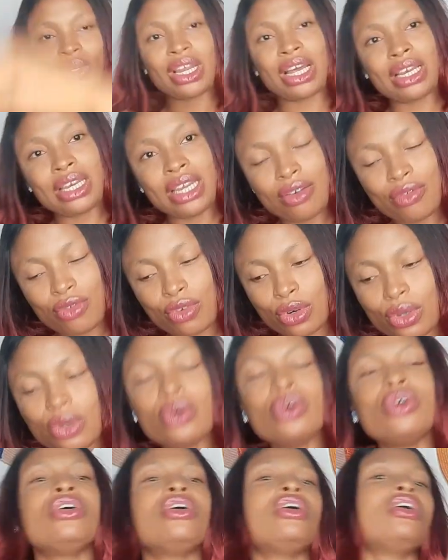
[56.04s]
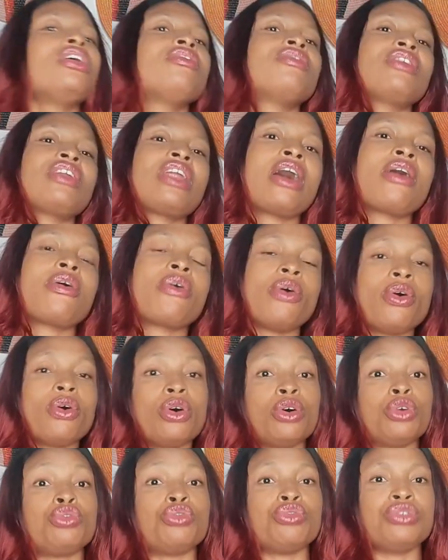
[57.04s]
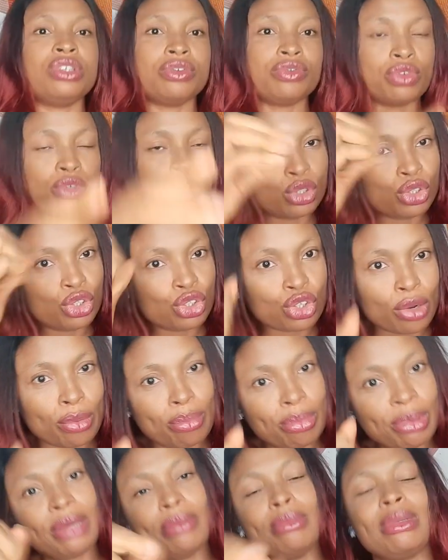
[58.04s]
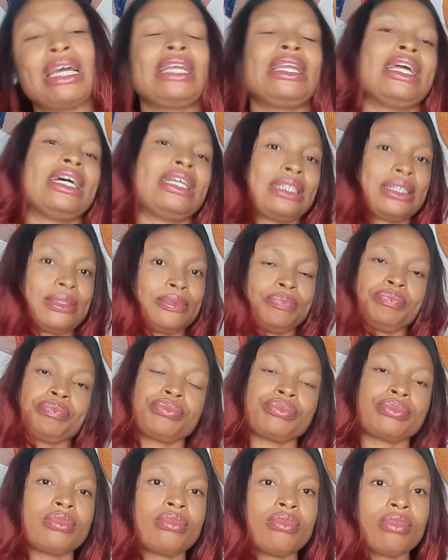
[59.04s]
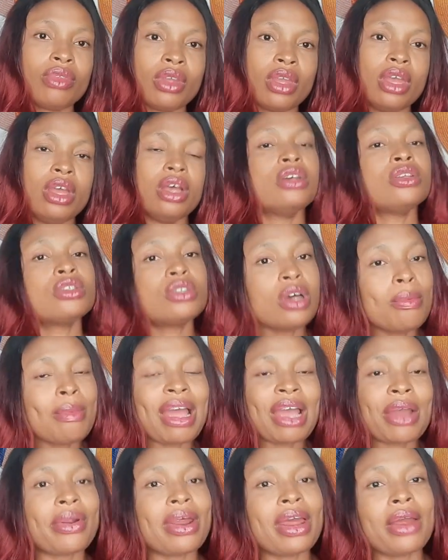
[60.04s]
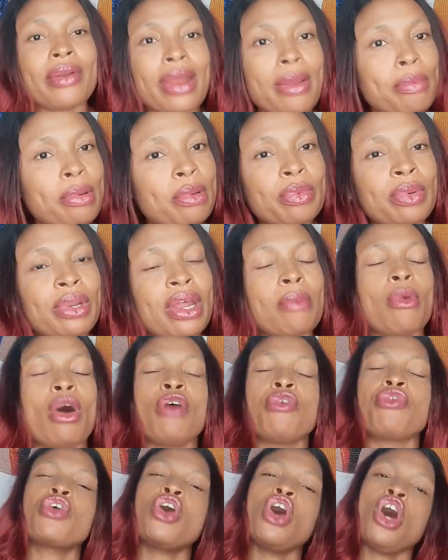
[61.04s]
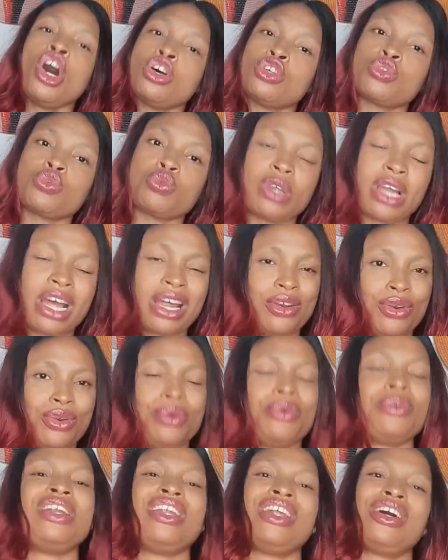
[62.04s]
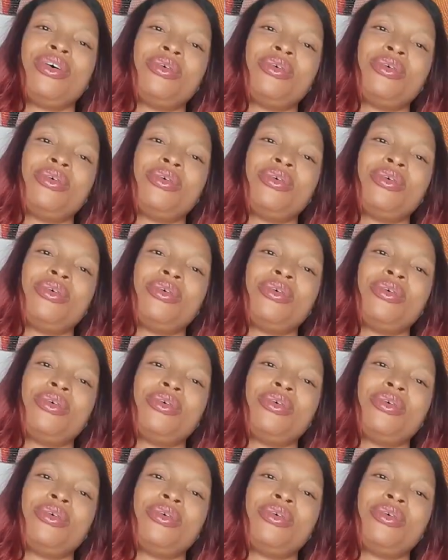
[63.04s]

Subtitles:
Na devil low, even alcohol do they follow chop blame like that. So my cry people them, of course, una know,